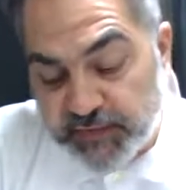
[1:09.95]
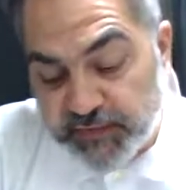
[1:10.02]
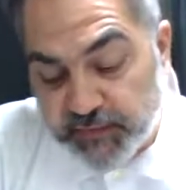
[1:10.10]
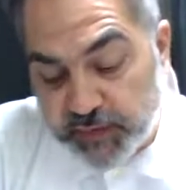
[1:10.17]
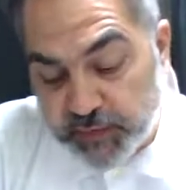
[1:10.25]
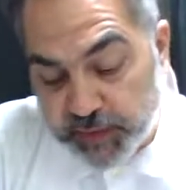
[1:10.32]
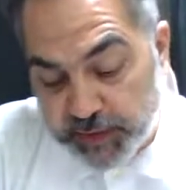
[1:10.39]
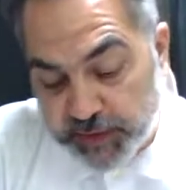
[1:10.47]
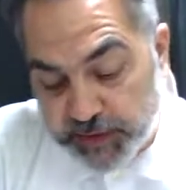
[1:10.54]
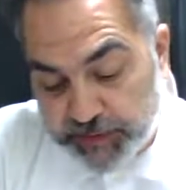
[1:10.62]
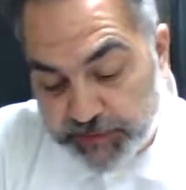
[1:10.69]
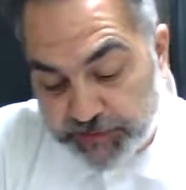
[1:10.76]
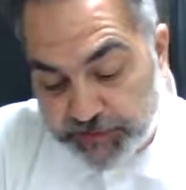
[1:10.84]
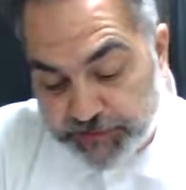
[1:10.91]
for
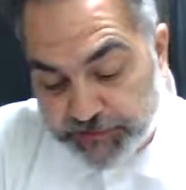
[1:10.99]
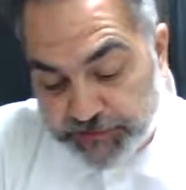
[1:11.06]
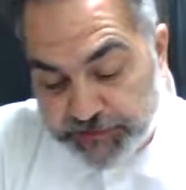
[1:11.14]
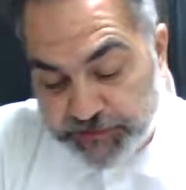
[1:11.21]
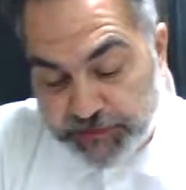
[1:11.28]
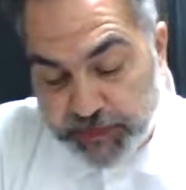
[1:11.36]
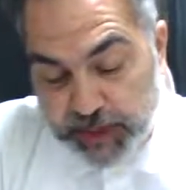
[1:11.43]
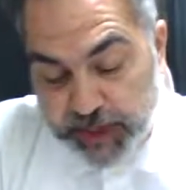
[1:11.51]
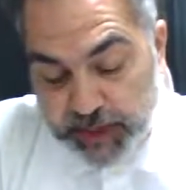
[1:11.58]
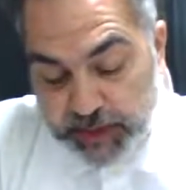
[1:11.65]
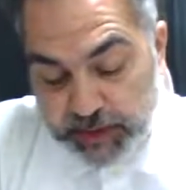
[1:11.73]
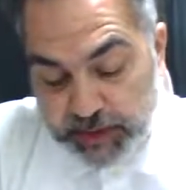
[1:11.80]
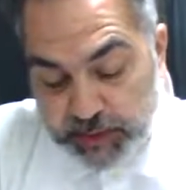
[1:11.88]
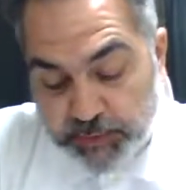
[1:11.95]

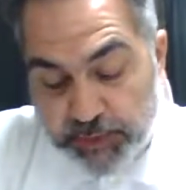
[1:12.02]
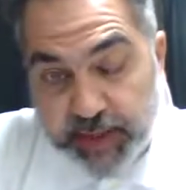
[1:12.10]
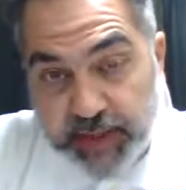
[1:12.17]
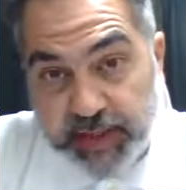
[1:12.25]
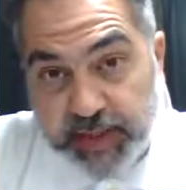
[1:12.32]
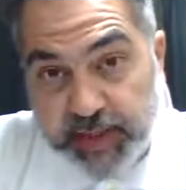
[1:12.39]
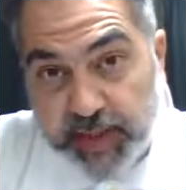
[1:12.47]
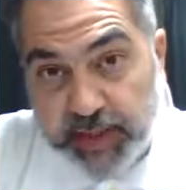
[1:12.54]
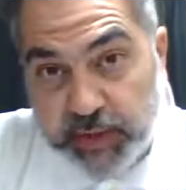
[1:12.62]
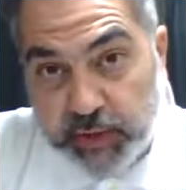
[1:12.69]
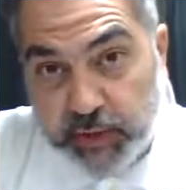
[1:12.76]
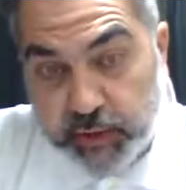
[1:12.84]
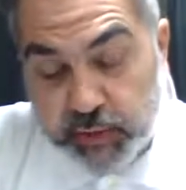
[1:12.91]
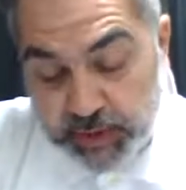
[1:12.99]
to make the
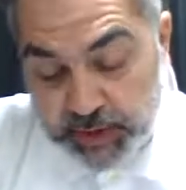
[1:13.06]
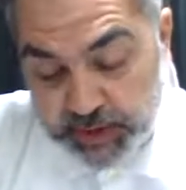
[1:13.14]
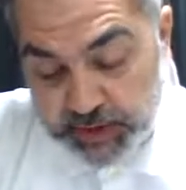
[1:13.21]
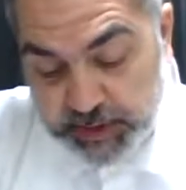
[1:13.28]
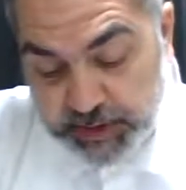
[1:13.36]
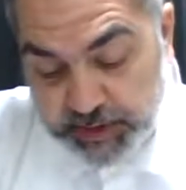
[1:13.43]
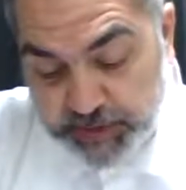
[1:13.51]
diagnose